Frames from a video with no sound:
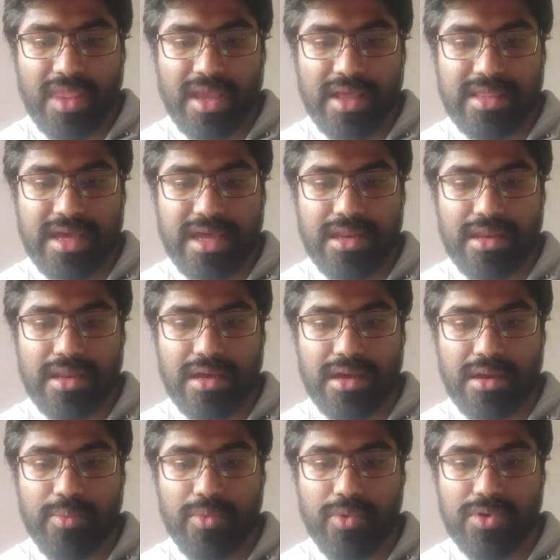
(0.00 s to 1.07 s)
Then
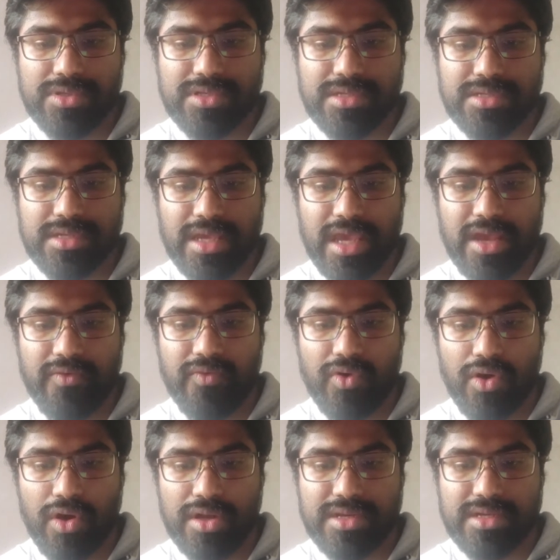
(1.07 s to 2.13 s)
Moses gave
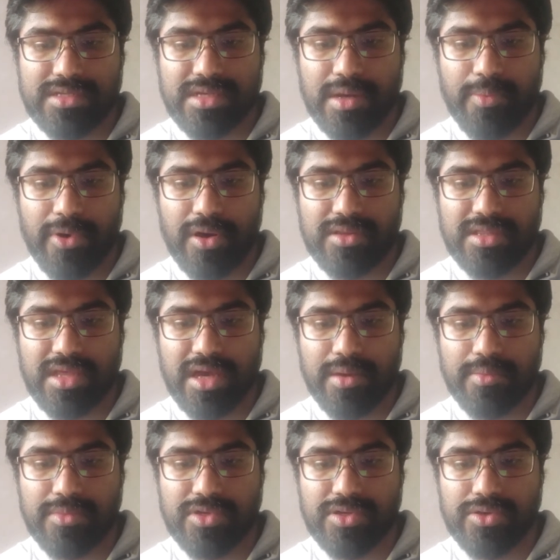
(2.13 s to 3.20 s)
orders about
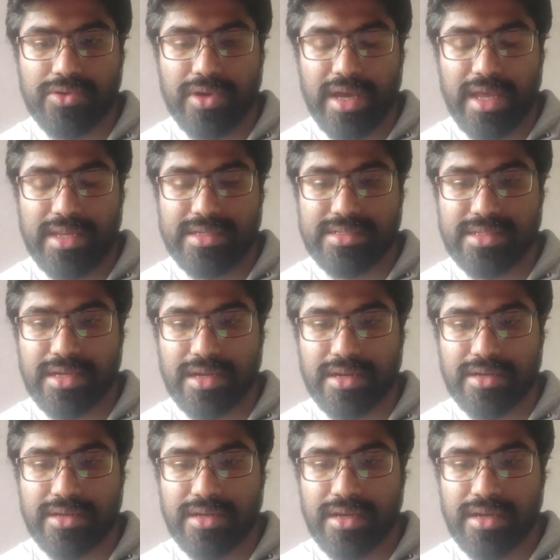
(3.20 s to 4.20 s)
them to Eleazar